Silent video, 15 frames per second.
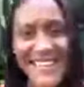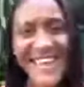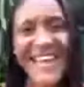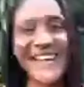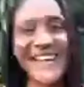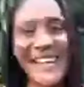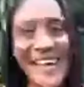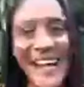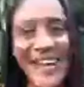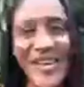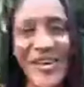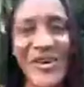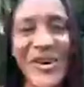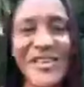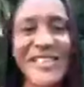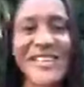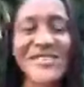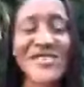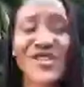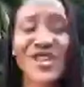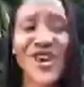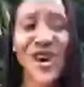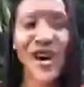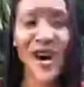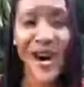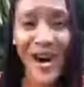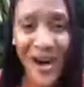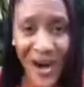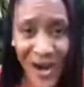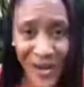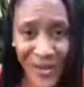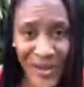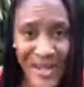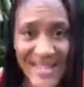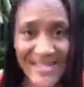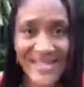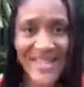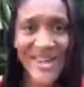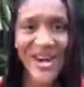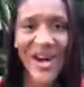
Candy, I know. Things are always